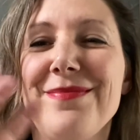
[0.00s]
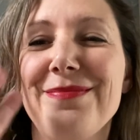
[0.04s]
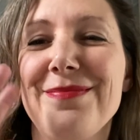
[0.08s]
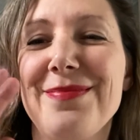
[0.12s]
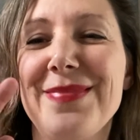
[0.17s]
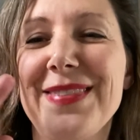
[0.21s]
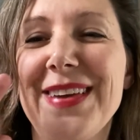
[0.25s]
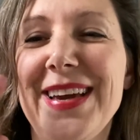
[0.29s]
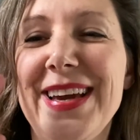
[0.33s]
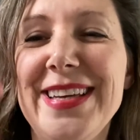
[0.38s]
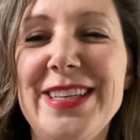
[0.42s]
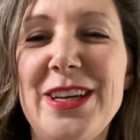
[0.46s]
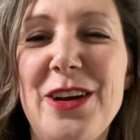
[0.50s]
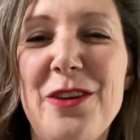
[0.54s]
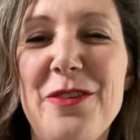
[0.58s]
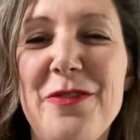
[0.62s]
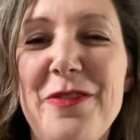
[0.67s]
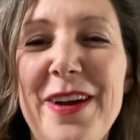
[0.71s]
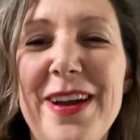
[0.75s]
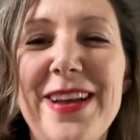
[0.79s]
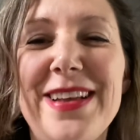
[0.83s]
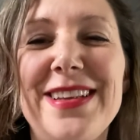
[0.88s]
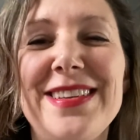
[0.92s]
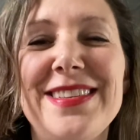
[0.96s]
Hey Tarot
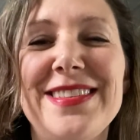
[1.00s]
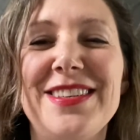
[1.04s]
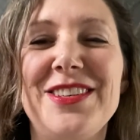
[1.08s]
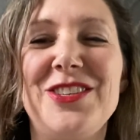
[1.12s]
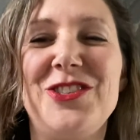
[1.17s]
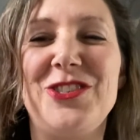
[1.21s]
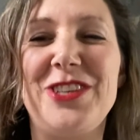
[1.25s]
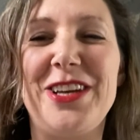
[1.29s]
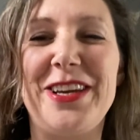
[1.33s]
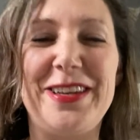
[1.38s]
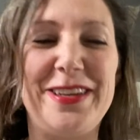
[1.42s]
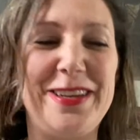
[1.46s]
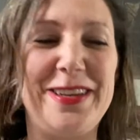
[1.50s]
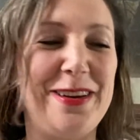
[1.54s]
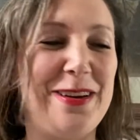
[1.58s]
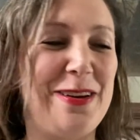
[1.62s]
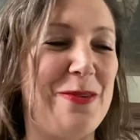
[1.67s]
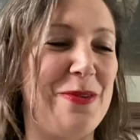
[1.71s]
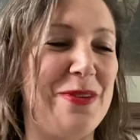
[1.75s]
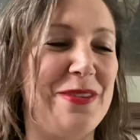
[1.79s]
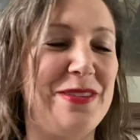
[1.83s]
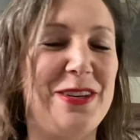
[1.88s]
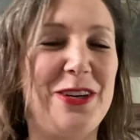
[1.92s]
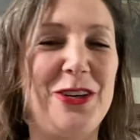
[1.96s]
friends, it's Jade here
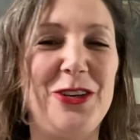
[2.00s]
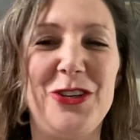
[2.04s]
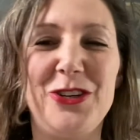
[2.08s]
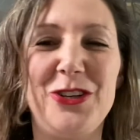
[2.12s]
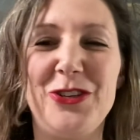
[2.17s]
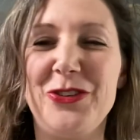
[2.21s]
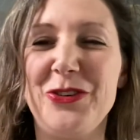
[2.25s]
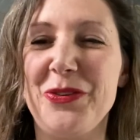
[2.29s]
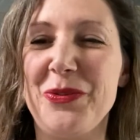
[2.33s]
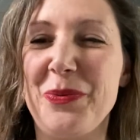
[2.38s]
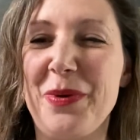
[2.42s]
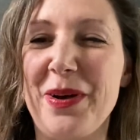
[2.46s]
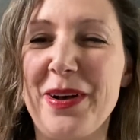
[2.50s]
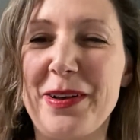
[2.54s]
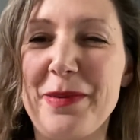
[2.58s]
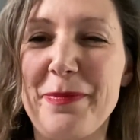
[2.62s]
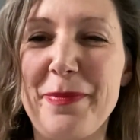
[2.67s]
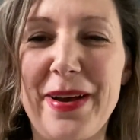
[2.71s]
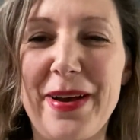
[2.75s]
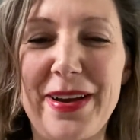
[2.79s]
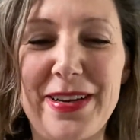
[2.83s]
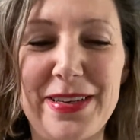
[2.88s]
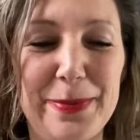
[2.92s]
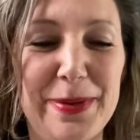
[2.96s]
with Tarot Your Truth. Welcome
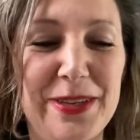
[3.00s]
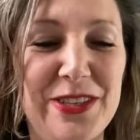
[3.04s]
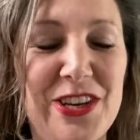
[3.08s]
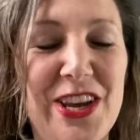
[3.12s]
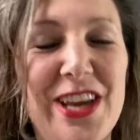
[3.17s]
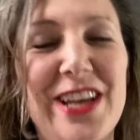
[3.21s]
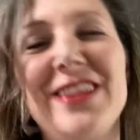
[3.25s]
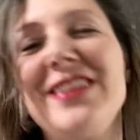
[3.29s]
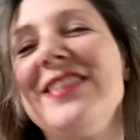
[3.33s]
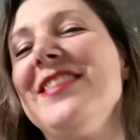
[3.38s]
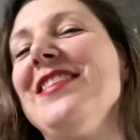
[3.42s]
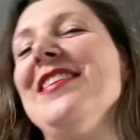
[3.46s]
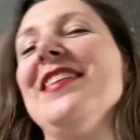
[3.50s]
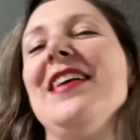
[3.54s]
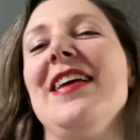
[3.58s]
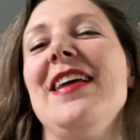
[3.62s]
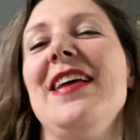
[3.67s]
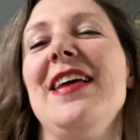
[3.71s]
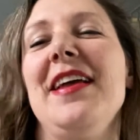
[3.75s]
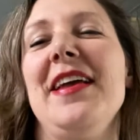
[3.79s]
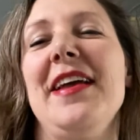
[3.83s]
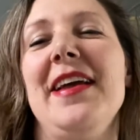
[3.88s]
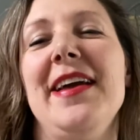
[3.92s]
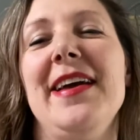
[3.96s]
back to my channel.
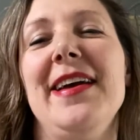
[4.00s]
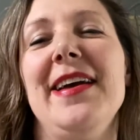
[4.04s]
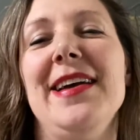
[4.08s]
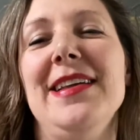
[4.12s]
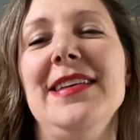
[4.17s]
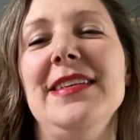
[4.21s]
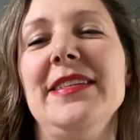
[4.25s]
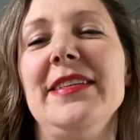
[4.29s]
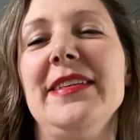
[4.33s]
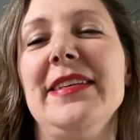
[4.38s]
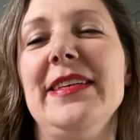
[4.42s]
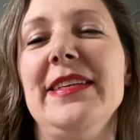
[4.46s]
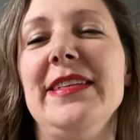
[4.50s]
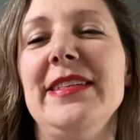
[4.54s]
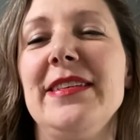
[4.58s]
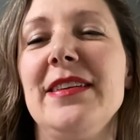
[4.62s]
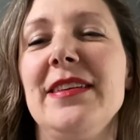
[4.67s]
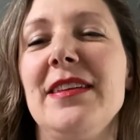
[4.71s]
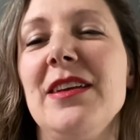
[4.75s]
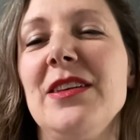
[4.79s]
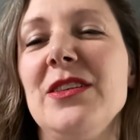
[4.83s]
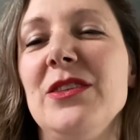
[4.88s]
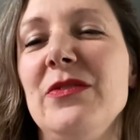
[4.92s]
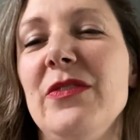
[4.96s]
And in
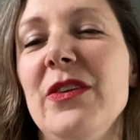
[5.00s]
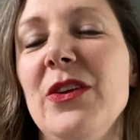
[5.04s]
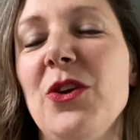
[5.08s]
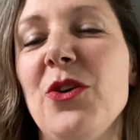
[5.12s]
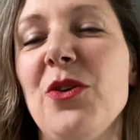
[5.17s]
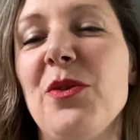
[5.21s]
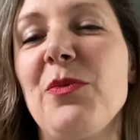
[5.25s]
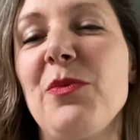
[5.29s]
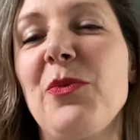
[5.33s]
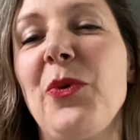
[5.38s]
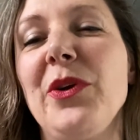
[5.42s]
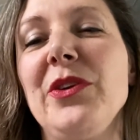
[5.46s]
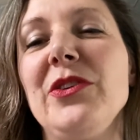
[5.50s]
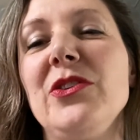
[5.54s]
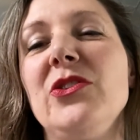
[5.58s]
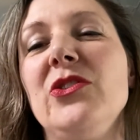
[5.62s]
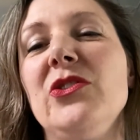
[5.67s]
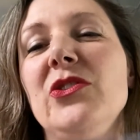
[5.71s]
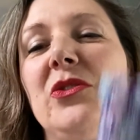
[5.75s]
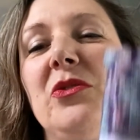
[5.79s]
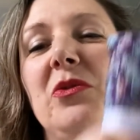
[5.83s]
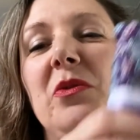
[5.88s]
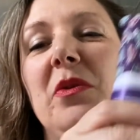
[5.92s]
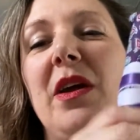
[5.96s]
today's video, I'm going to
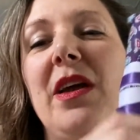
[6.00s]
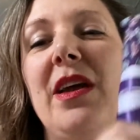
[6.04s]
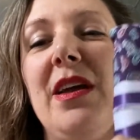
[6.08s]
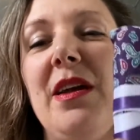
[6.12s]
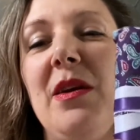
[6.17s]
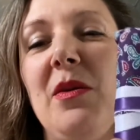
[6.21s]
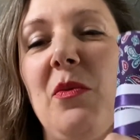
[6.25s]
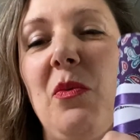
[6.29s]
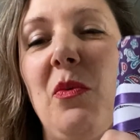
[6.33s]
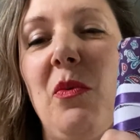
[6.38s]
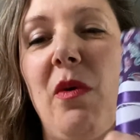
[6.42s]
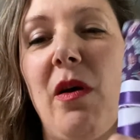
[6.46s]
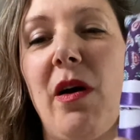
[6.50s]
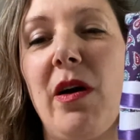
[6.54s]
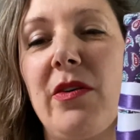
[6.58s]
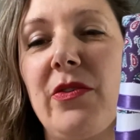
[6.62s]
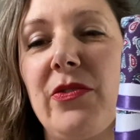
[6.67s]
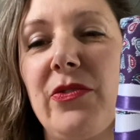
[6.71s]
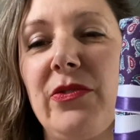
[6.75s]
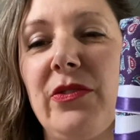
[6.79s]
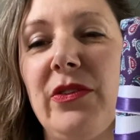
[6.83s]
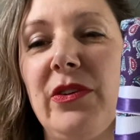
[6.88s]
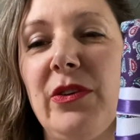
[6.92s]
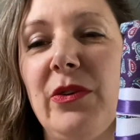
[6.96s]
do a
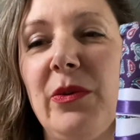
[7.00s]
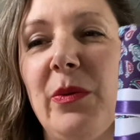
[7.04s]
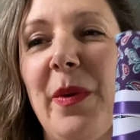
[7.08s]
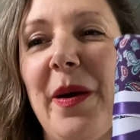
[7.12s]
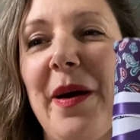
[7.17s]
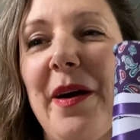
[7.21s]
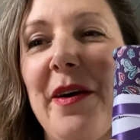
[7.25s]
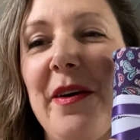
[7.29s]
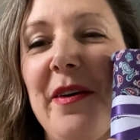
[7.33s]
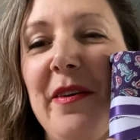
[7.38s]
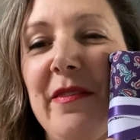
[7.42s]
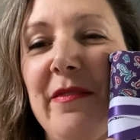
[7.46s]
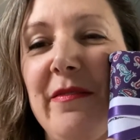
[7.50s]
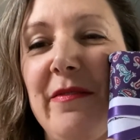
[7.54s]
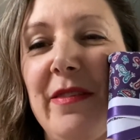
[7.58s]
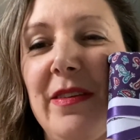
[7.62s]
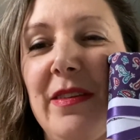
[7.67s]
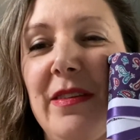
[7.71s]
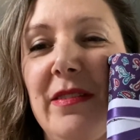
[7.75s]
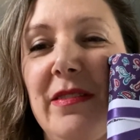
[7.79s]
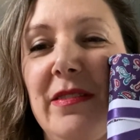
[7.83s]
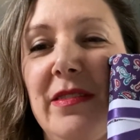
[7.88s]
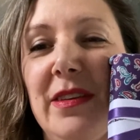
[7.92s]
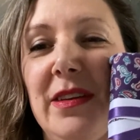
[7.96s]
walkthrough of
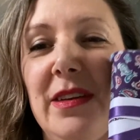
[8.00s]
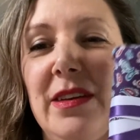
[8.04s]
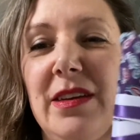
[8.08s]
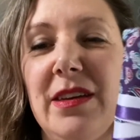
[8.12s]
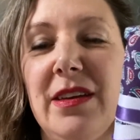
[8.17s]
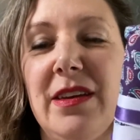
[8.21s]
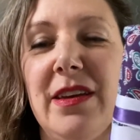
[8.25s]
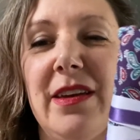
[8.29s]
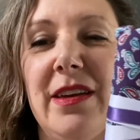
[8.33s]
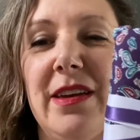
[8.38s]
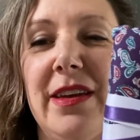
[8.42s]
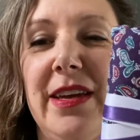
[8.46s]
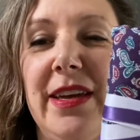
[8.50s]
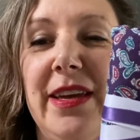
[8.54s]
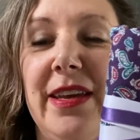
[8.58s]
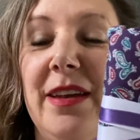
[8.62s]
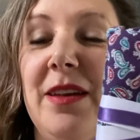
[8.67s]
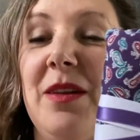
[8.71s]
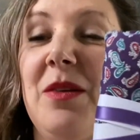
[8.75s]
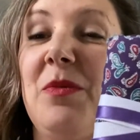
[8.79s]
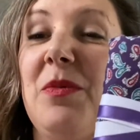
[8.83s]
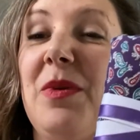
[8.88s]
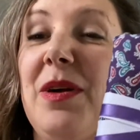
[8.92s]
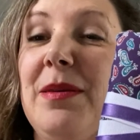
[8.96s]
the
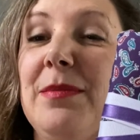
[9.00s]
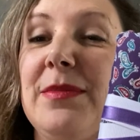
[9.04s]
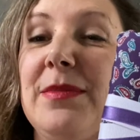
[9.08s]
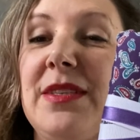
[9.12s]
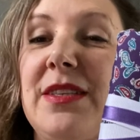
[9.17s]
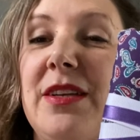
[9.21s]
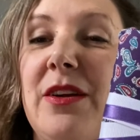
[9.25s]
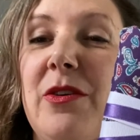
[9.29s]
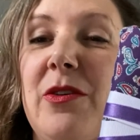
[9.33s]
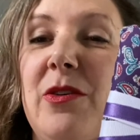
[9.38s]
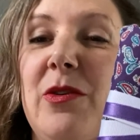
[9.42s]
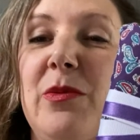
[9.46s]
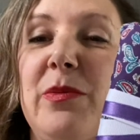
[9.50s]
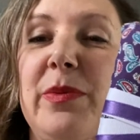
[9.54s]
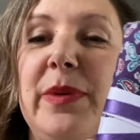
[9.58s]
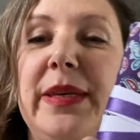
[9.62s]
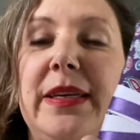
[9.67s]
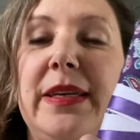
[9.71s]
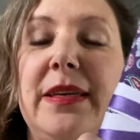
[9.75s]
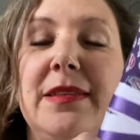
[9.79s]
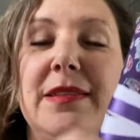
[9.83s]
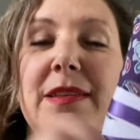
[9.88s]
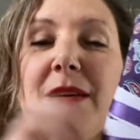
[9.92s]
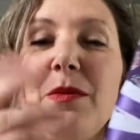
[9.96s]
Hidden Realms Tarot
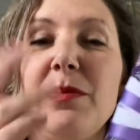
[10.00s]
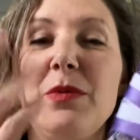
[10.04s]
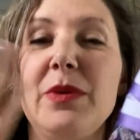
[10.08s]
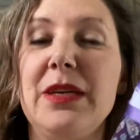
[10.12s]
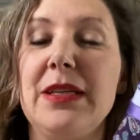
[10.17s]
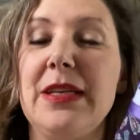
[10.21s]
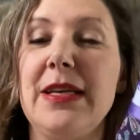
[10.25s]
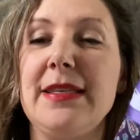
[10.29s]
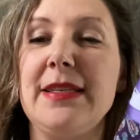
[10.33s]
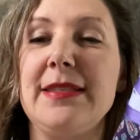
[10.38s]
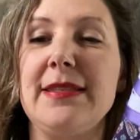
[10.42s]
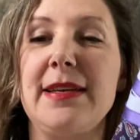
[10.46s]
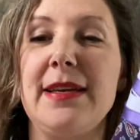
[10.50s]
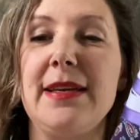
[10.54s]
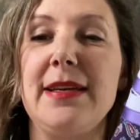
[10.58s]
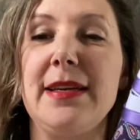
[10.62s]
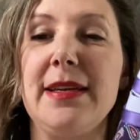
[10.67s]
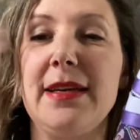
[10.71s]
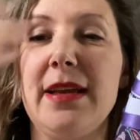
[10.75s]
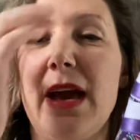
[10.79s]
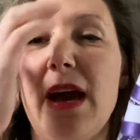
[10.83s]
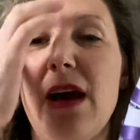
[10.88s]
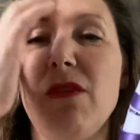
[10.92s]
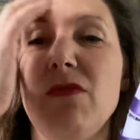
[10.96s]
because I realized that I
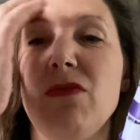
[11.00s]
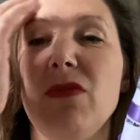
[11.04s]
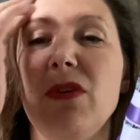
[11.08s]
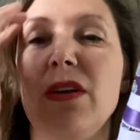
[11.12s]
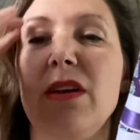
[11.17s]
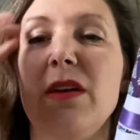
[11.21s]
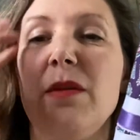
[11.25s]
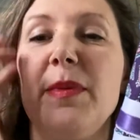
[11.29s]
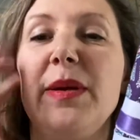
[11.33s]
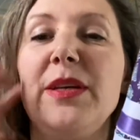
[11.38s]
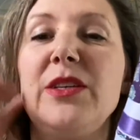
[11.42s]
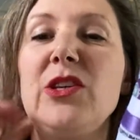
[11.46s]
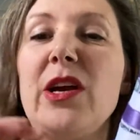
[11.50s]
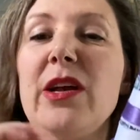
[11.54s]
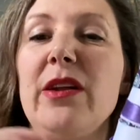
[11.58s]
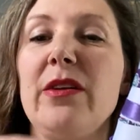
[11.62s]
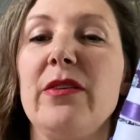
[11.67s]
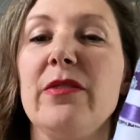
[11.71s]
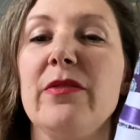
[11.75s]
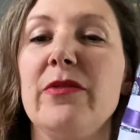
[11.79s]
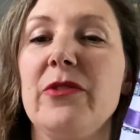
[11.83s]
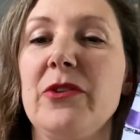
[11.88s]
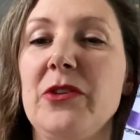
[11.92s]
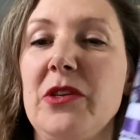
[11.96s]
didn't have one on my
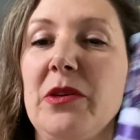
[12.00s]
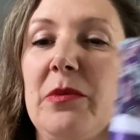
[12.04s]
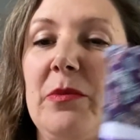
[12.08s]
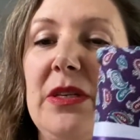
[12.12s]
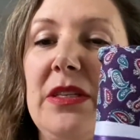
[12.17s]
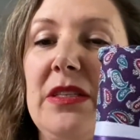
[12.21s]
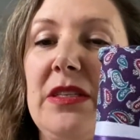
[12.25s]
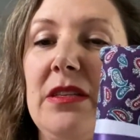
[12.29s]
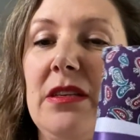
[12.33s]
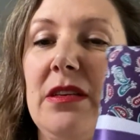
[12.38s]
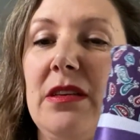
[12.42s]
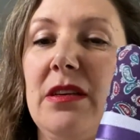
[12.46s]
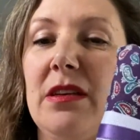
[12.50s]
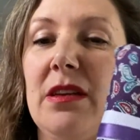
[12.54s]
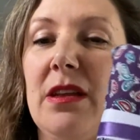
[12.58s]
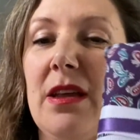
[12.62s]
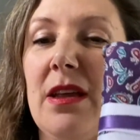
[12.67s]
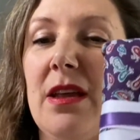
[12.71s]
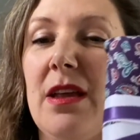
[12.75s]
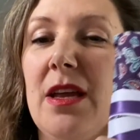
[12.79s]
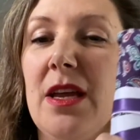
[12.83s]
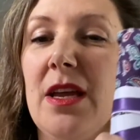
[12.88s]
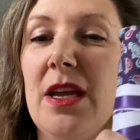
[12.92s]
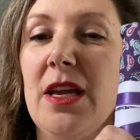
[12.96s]
channel for some reason,
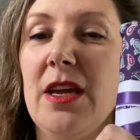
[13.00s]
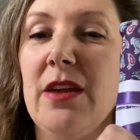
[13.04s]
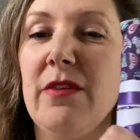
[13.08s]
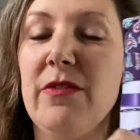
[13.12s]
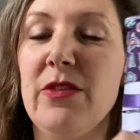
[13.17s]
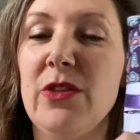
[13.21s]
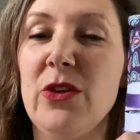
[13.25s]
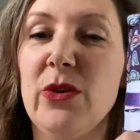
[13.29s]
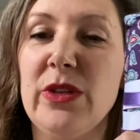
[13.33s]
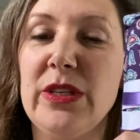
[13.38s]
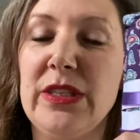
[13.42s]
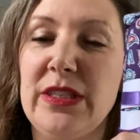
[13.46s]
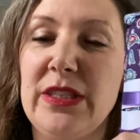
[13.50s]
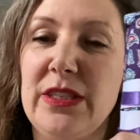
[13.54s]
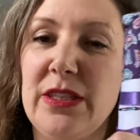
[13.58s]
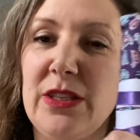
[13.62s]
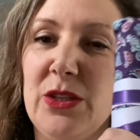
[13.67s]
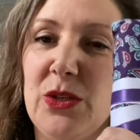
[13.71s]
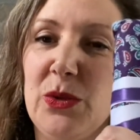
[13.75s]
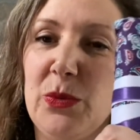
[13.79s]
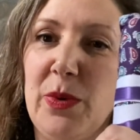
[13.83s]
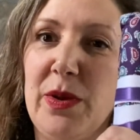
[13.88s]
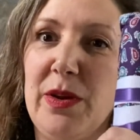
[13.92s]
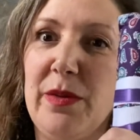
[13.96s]
even though this
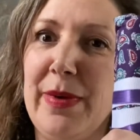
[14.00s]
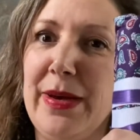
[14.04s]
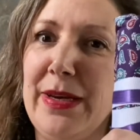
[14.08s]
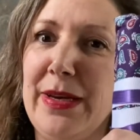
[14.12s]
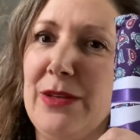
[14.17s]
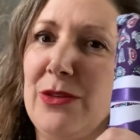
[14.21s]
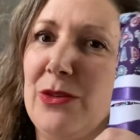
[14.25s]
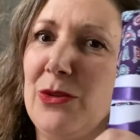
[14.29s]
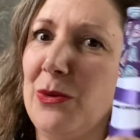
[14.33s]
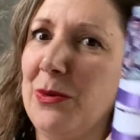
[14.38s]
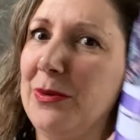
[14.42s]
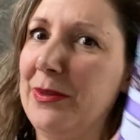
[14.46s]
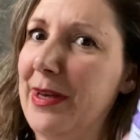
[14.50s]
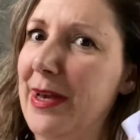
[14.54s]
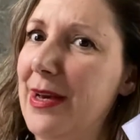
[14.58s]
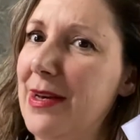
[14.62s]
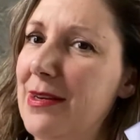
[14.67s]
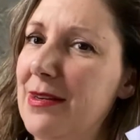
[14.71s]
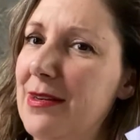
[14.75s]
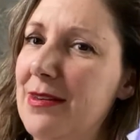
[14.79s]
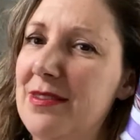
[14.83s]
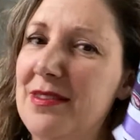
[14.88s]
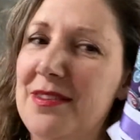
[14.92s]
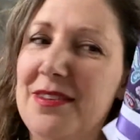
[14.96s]
is one of my soul
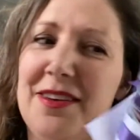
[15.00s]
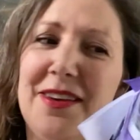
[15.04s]
decks.